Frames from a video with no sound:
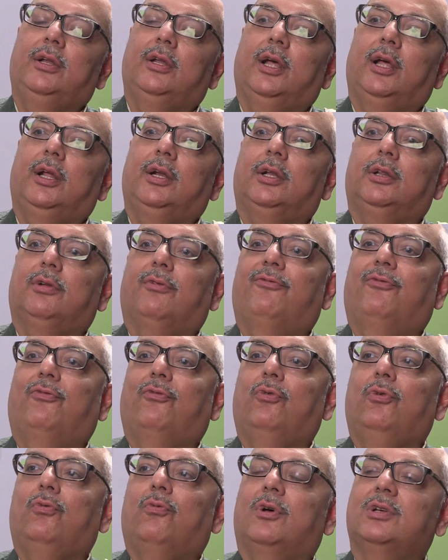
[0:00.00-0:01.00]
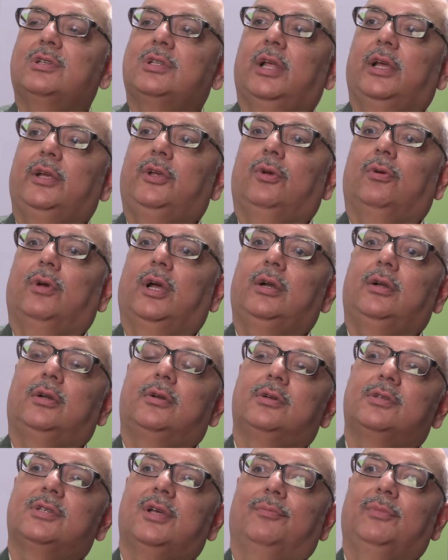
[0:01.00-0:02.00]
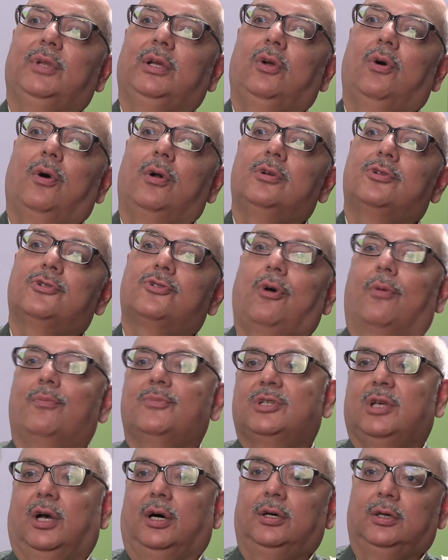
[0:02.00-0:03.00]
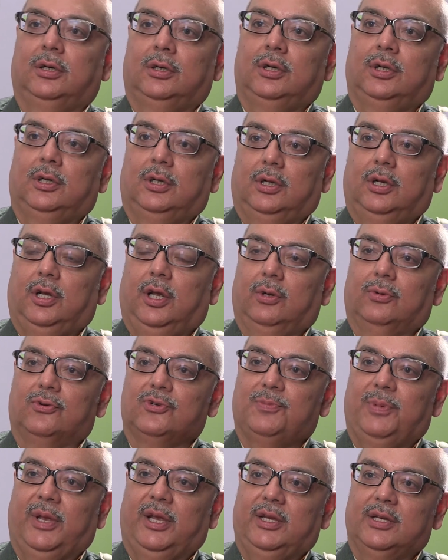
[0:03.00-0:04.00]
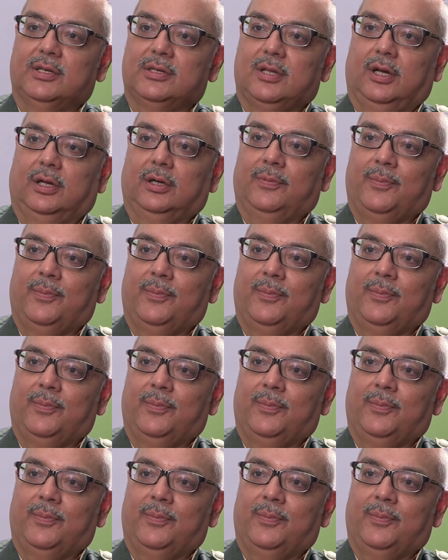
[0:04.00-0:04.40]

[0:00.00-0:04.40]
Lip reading: there and the food was like you get something called somsa in Uzbekistan.